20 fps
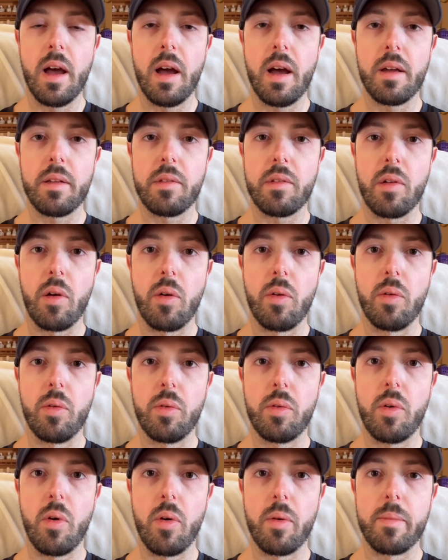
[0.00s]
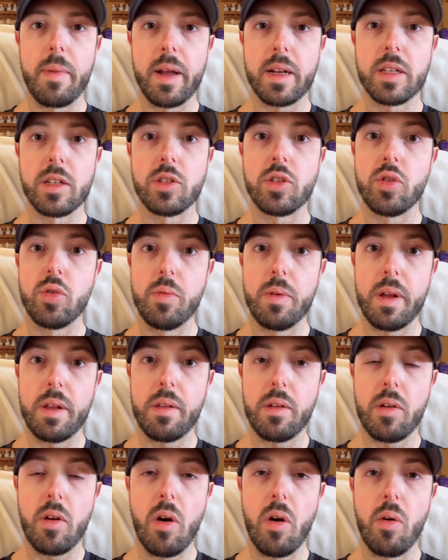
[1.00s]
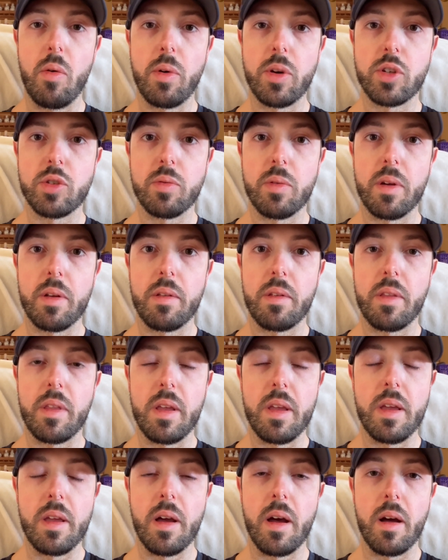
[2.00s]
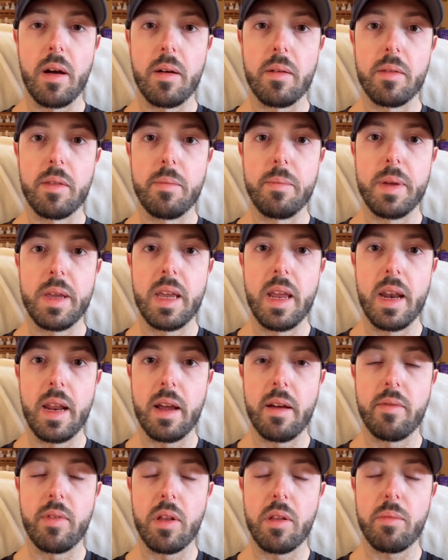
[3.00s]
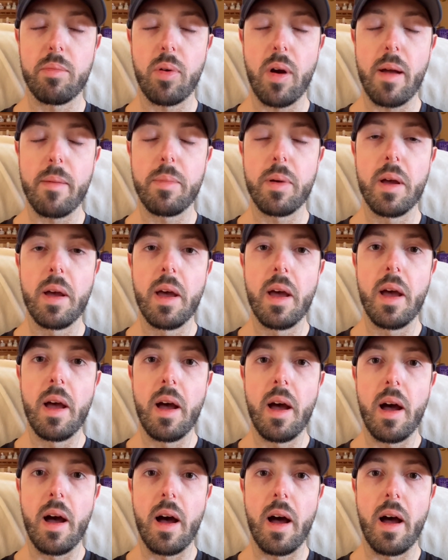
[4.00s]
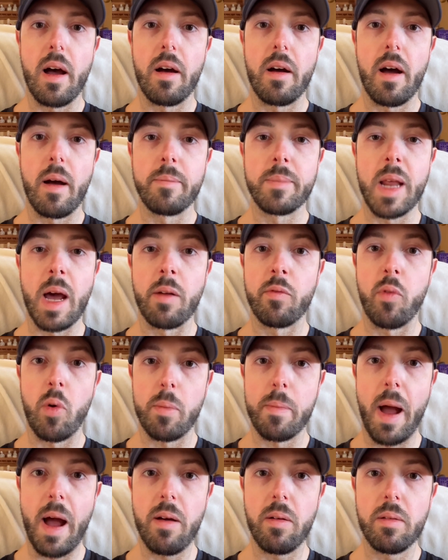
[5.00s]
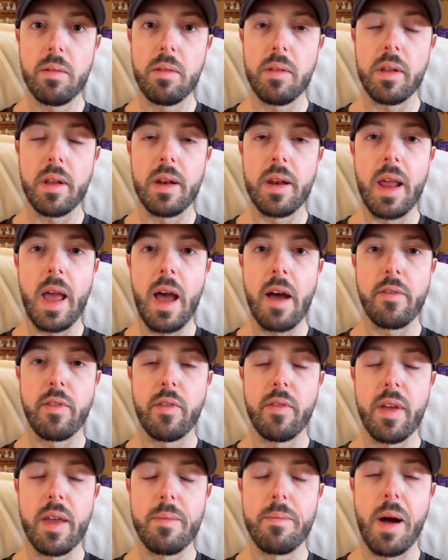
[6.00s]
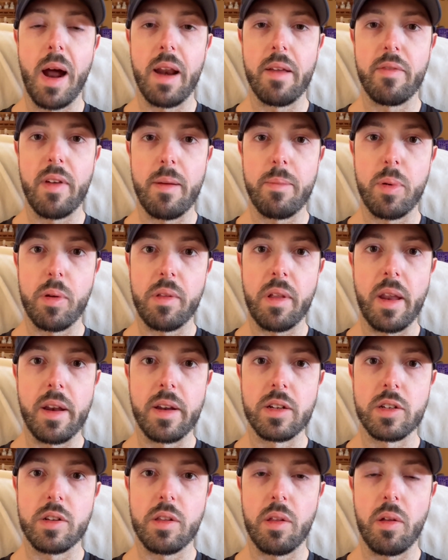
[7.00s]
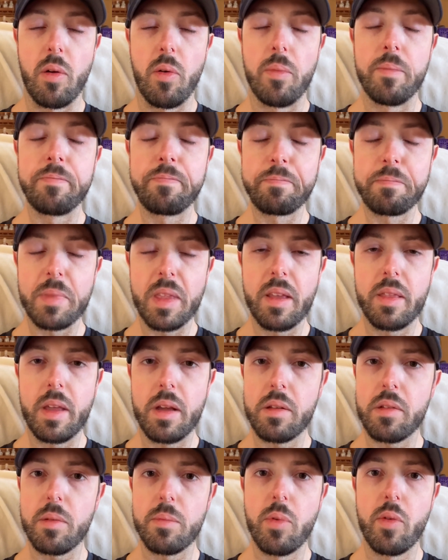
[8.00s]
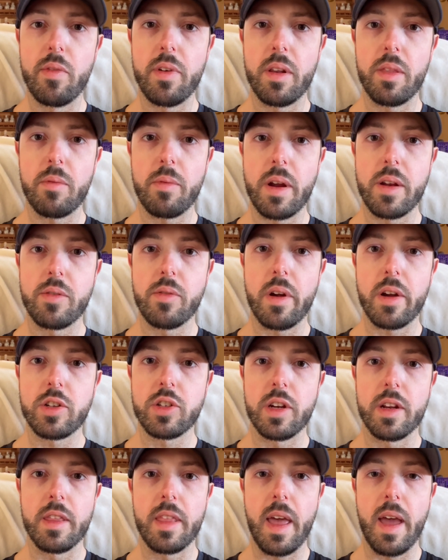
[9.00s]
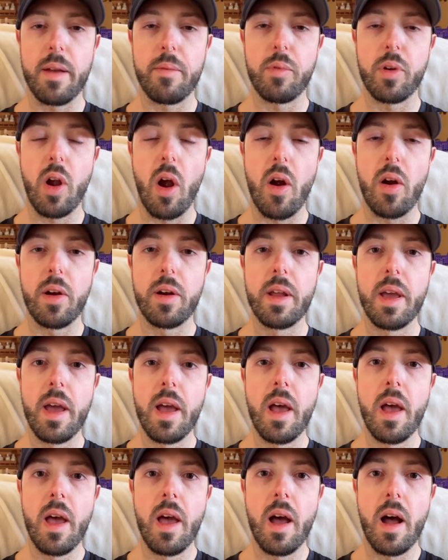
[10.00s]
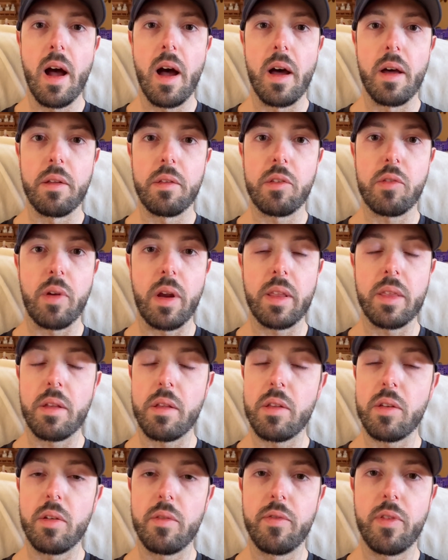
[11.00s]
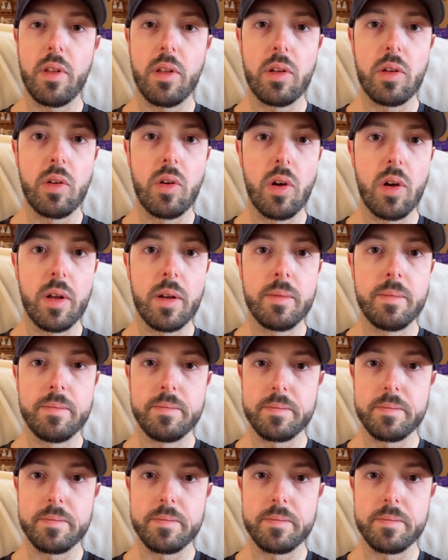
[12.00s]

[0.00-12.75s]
So going back to 2 weeks ago, which was the beginning of this prep, I'm down 4 pounds and half of a body fat percentage. So things are moving in the right direction in that regard. Strength is still feeling good.